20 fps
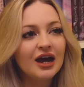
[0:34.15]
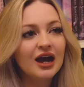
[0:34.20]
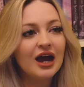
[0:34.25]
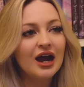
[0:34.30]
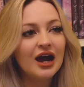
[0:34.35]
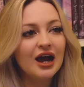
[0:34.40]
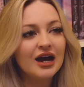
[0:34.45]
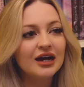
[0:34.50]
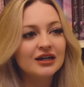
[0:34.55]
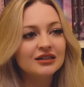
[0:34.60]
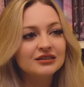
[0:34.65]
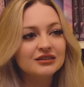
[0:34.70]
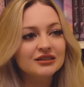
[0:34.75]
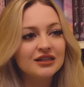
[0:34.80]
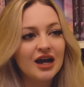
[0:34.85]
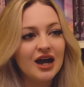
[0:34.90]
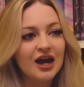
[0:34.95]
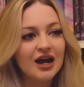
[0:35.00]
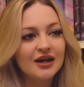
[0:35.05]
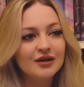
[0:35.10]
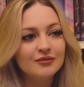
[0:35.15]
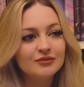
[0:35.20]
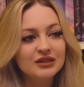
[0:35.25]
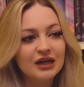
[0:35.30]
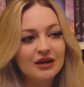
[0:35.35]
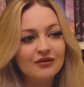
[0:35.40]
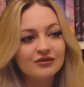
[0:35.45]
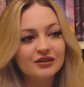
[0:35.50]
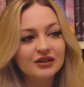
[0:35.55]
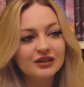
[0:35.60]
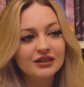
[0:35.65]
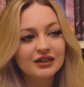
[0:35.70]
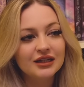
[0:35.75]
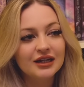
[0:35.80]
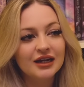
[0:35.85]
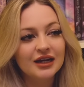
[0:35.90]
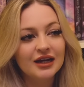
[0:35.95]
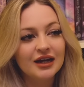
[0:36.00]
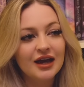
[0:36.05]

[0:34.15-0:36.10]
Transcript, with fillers: and I am definitely